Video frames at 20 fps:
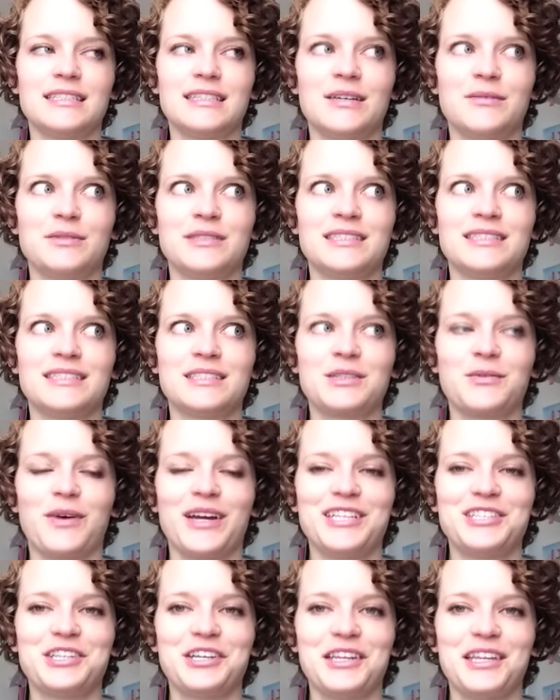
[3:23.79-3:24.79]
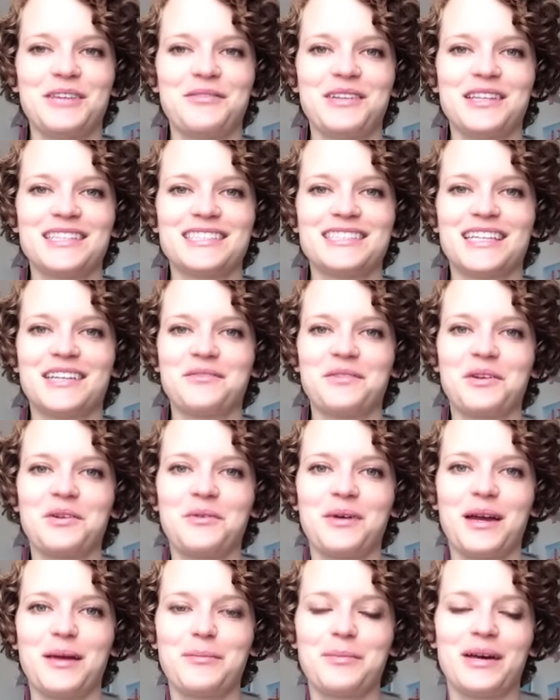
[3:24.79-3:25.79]
it was quite chilly when the sun went
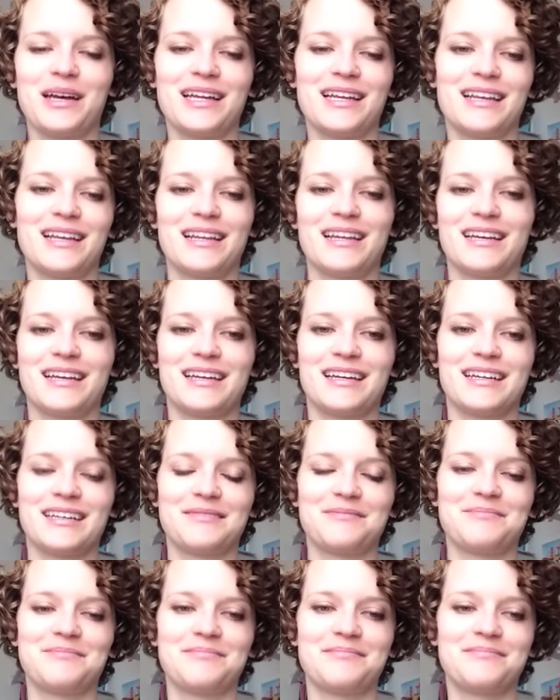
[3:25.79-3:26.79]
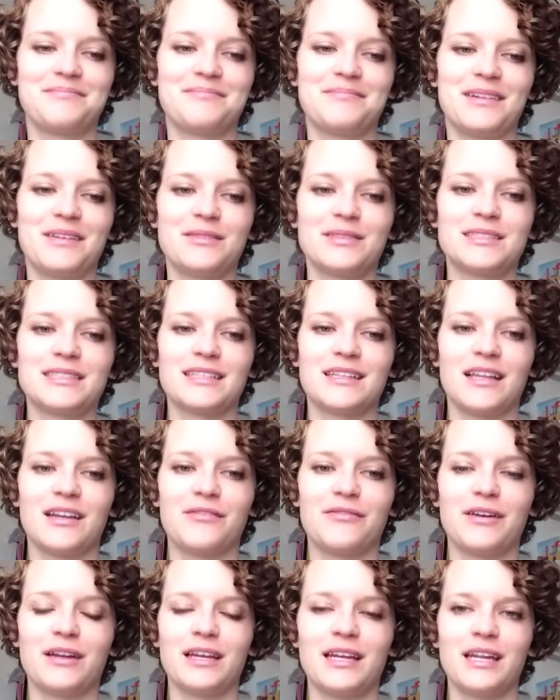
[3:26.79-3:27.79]
away, but it was a lot of
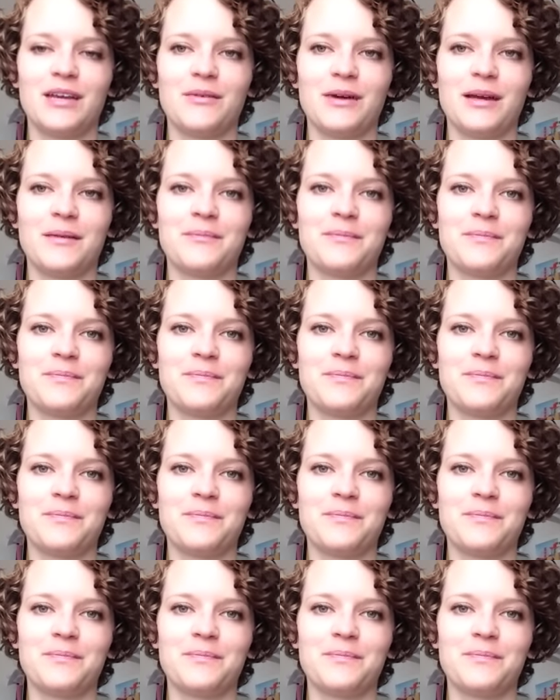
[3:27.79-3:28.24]
fun anyway.